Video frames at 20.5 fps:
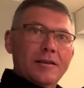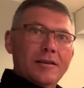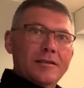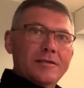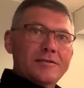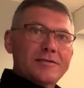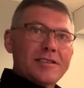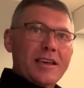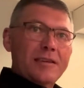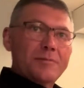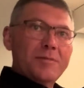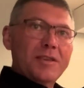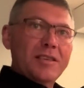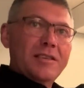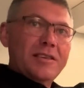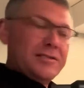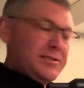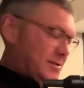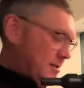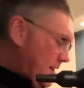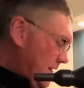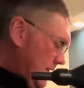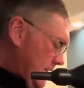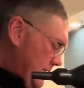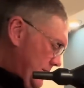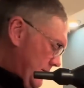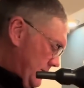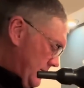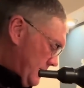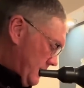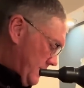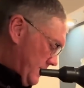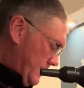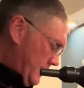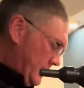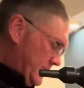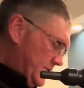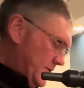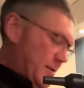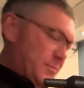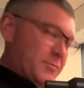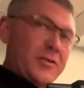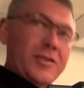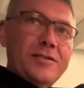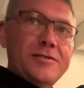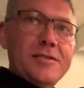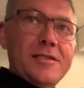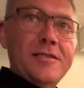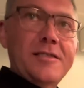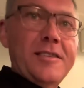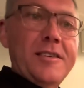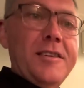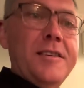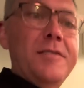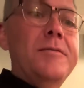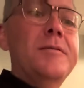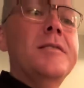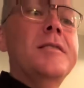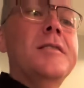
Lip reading: send me this thing for some reason. He